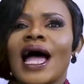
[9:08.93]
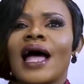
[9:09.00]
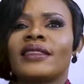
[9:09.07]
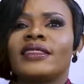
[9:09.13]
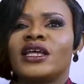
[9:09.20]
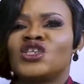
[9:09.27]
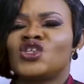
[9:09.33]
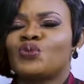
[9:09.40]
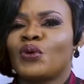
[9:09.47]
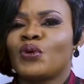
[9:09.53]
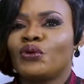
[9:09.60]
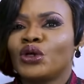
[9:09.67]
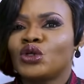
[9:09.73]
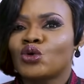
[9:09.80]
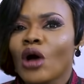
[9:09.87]
are the
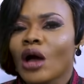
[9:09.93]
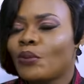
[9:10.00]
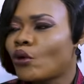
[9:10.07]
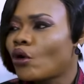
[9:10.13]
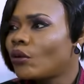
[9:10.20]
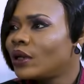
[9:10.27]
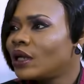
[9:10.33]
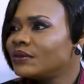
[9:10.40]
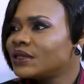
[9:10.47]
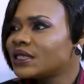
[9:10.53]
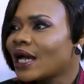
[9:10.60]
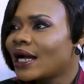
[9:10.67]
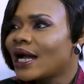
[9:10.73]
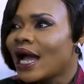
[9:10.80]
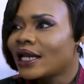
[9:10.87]
spiritual problems
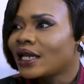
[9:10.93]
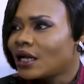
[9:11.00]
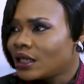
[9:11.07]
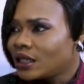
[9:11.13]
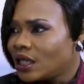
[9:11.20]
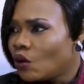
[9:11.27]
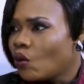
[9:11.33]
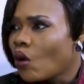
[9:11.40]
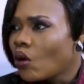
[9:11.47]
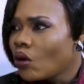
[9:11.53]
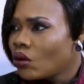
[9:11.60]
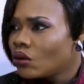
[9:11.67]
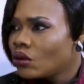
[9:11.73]
Ghana yewo